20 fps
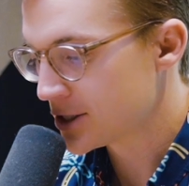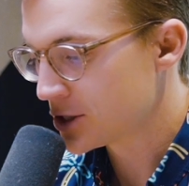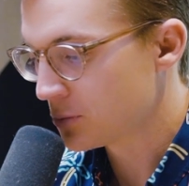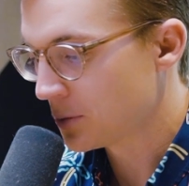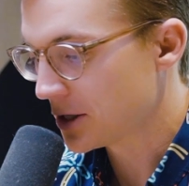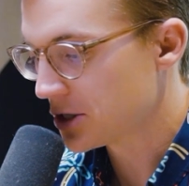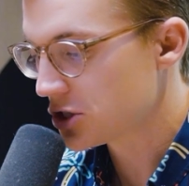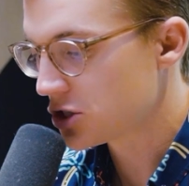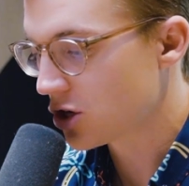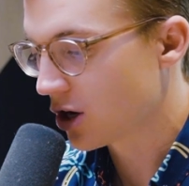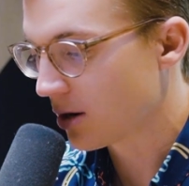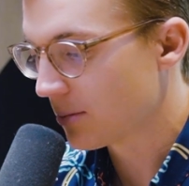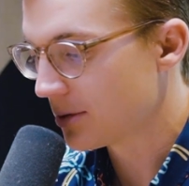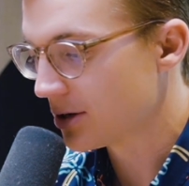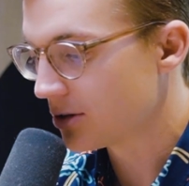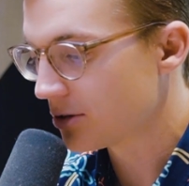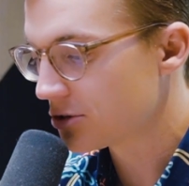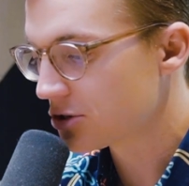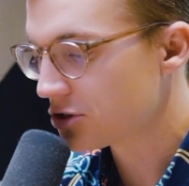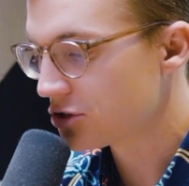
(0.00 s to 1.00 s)
switched
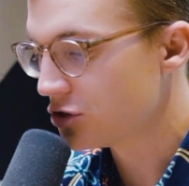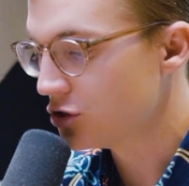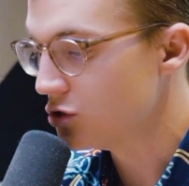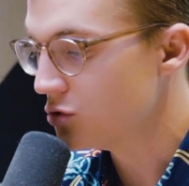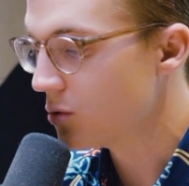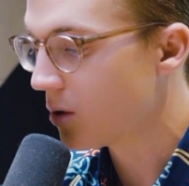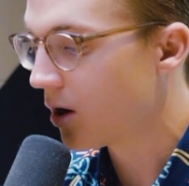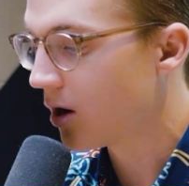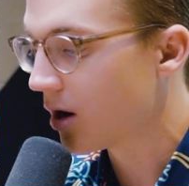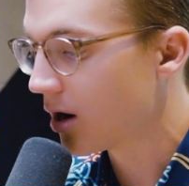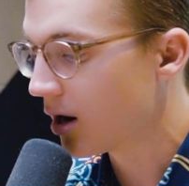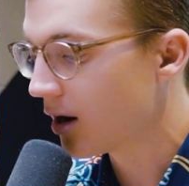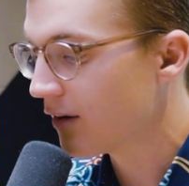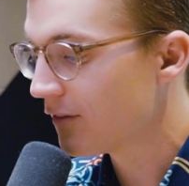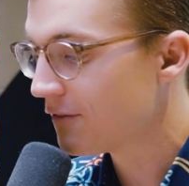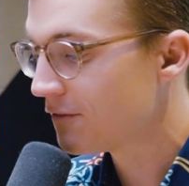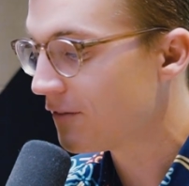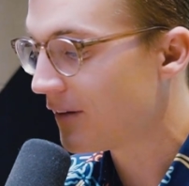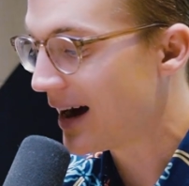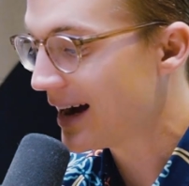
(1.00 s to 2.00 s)
terminals to our
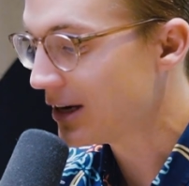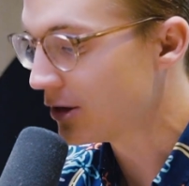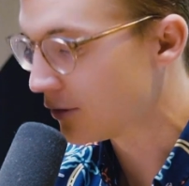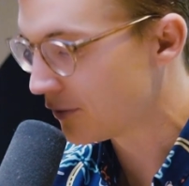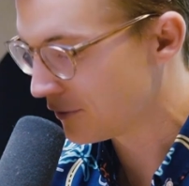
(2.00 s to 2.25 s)
final